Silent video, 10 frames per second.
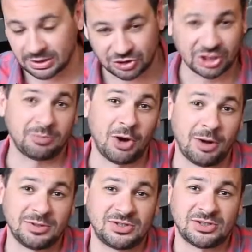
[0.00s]
Chicken
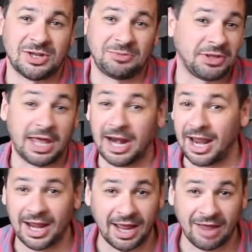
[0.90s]
parm is just something that
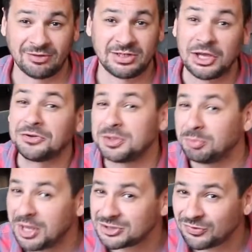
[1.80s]
I have a guilty
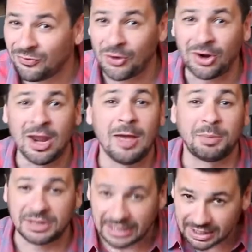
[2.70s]
pleasure for,
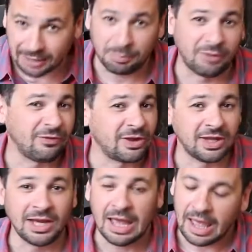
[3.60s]
but they did it
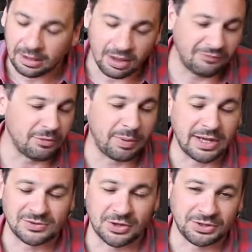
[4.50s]
perfectly. I love the
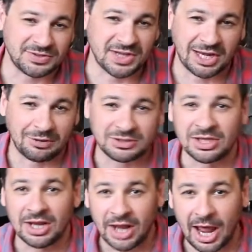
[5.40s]
basil on the sandwich.
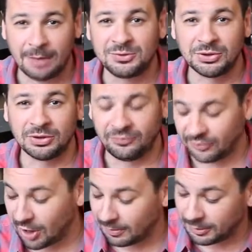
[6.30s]
Absolutely
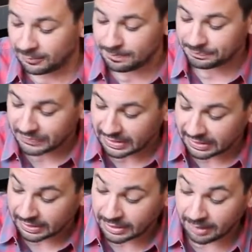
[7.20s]
phenomenal.
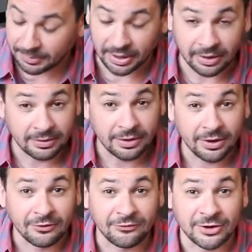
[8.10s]
Now I'm gonna
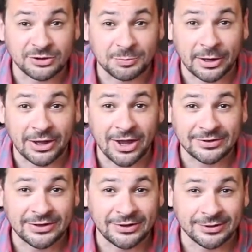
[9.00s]
finish my
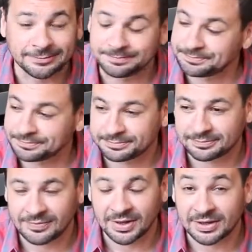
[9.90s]
cocktail and
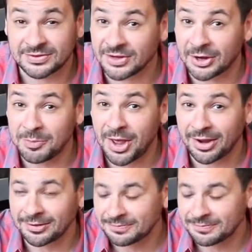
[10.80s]
say goodbye.